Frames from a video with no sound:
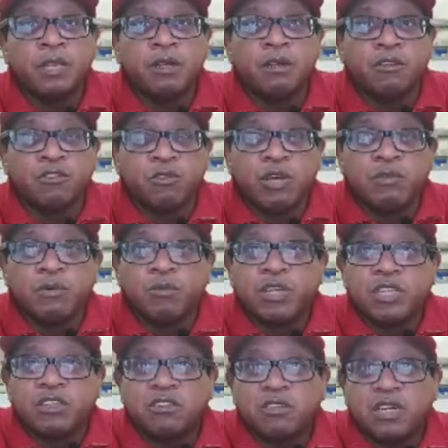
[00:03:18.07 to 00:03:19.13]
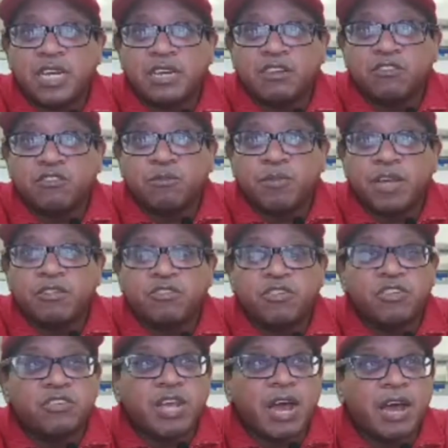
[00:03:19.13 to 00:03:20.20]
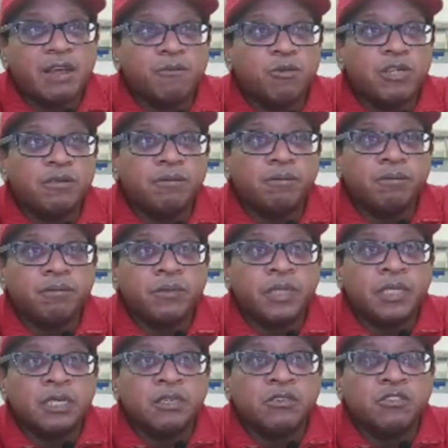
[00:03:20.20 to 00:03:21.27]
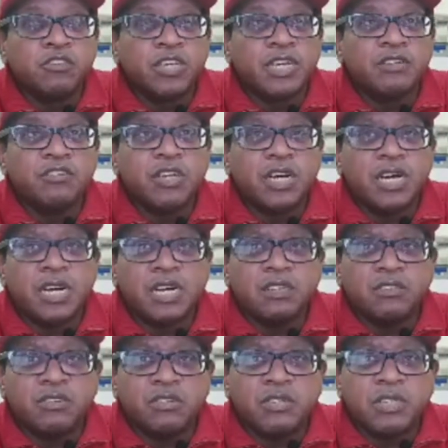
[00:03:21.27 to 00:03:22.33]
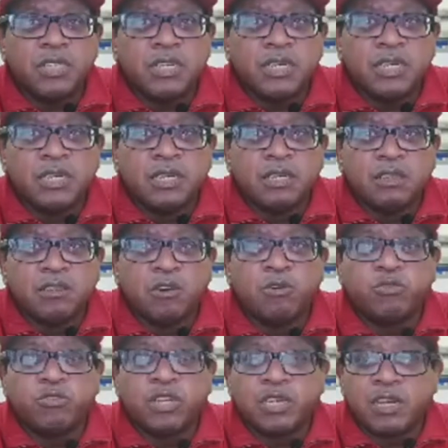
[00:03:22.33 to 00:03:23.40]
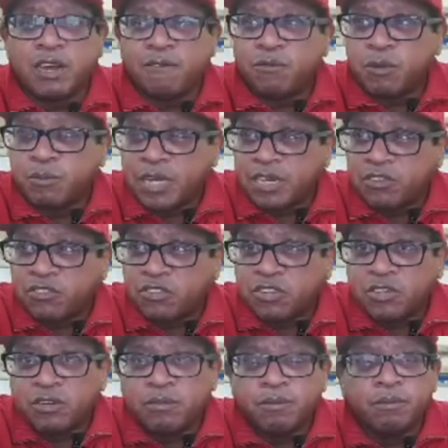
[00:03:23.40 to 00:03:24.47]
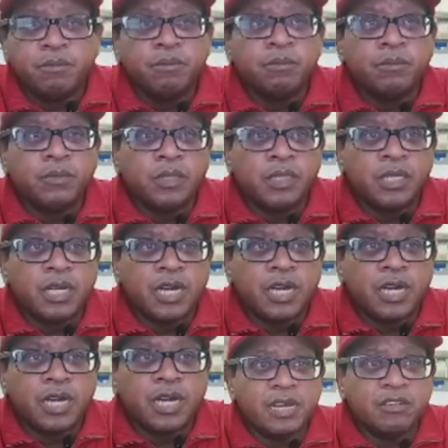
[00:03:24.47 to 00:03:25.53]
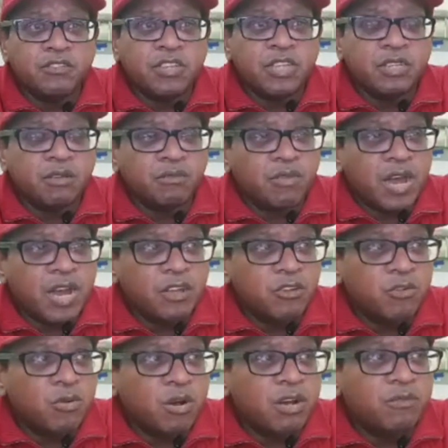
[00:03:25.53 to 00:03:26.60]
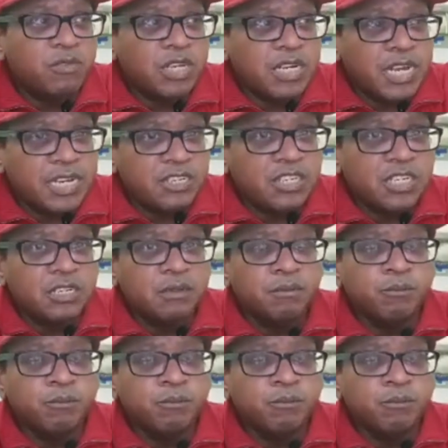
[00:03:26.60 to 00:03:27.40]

So even with this latest message, I would say to us, those that love the minister uh, and see the value of the nation,